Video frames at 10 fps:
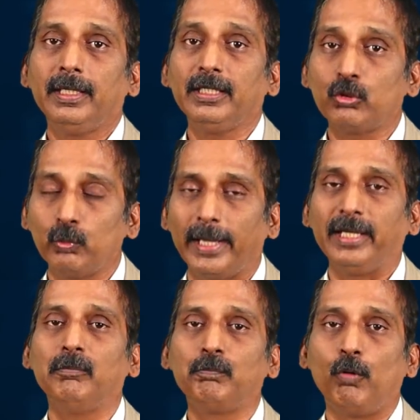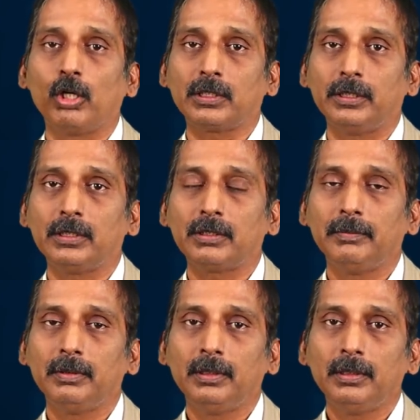It's very important
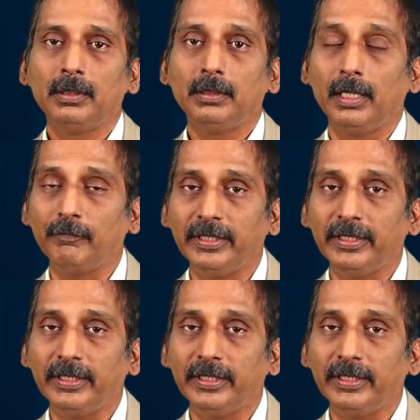that